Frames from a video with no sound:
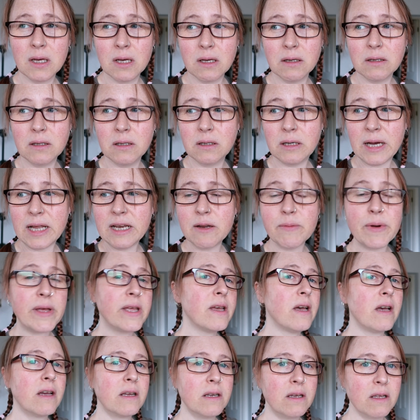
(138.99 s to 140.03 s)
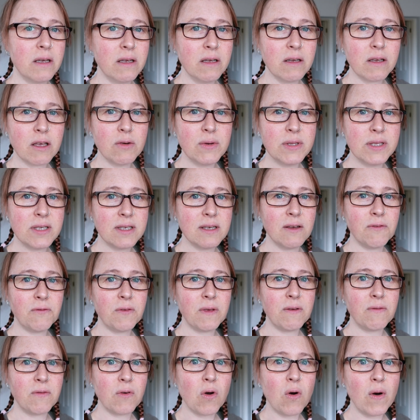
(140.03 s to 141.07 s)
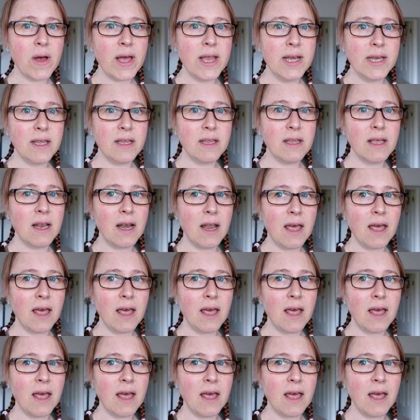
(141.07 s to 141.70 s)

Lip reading: Anyway, I'm gonna go and see if they've got any